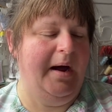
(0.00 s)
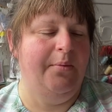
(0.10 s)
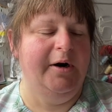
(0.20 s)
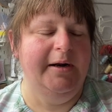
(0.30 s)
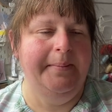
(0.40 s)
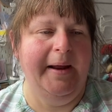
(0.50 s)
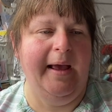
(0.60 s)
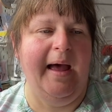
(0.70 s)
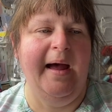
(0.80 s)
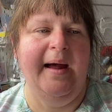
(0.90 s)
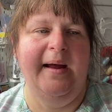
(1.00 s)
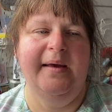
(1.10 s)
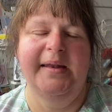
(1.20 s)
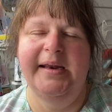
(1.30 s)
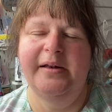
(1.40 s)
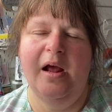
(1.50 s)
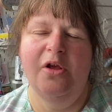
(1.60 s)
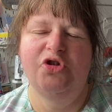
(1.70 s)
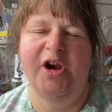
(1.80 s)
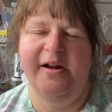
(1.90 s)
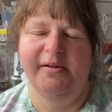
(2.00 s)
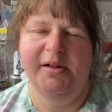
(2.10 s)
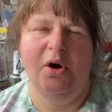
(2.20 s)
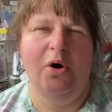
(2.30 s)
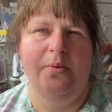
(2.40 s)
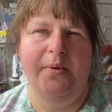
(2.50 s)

I want to make a green jersey top